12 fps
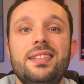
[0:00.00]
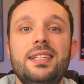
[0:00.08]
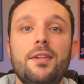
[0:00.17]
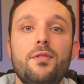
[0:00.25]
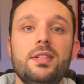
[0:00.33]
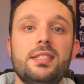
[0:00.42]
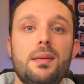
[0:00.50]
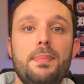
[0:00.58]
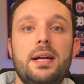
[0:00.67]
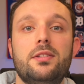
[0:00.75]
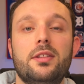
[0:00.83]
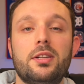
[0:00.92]
the difference
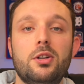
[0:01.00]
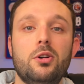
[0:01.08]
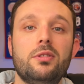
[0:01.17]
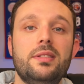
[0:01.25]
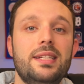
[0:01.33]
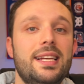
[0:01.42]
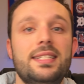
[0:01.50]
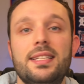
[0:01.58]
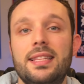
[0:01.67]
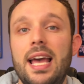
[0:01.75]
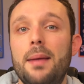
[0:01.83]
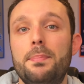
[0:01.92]
compared to the Gold
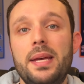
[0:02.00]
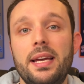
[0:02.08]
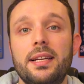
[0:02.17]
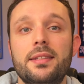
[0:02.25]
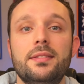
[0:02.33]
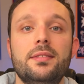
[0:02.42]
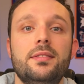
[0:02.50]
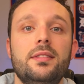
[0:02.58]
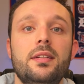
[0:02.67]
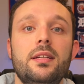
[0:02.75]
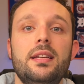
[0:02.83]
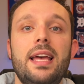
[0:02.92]
isn't that big.
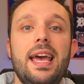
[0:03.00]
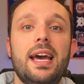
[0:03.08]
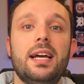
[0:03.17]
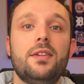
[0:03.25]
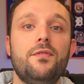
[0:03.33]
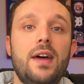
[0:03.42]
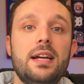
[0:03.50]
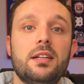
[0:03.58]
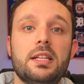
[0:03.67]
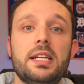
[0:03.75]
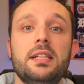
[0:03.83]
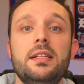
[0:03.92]
And
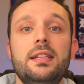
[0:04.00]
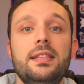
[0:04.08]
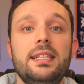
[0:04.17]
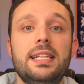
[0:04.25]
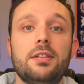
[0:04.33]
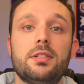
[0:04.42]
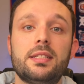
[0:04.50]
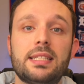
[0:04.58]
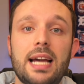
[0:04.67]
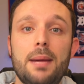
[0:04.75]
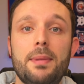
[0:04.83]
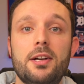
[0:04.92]
finally, the Delta
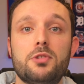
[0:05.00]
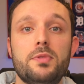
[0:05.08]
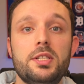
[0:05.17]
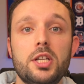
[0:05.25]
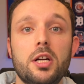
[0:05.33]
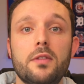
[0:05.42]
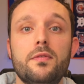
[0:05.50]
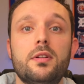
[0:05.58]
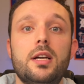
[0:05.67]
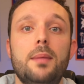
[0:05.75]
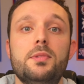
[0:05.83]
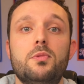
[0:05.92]
SkyMiles Reserve
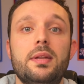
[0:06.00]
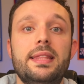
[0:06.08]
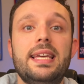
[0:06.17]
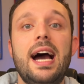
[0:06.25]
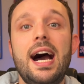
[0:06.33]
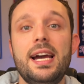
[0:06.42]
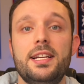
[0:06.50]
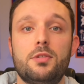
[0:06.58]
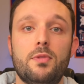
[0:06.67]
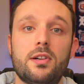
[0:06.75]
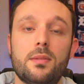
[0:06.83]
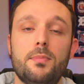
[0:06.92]
comes with the
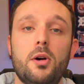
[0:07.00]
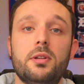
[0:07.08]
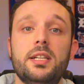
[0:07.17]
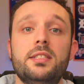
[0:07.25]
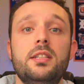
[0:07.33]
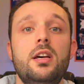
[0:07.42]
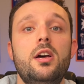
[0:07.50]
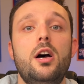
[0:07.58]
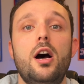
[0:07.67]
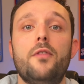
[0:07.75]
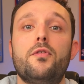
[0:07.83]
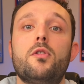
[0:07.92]
highest welcome bonus,
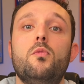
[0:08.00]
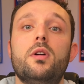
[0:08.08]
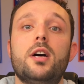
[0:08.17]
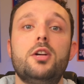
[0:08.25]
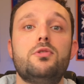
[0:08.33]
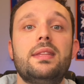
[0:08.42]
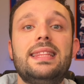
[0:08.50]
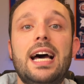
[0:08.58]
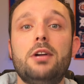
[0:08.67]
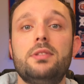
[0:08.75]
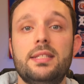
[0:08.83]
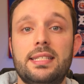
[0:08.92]
offering
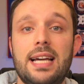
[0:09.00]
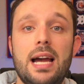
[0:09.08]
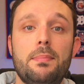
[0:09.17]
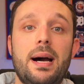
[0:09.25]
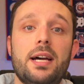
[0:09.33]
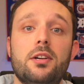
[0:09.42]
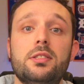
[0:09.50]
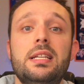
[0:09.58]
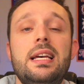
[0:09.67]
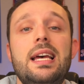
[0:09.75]
100,000 SkyMiles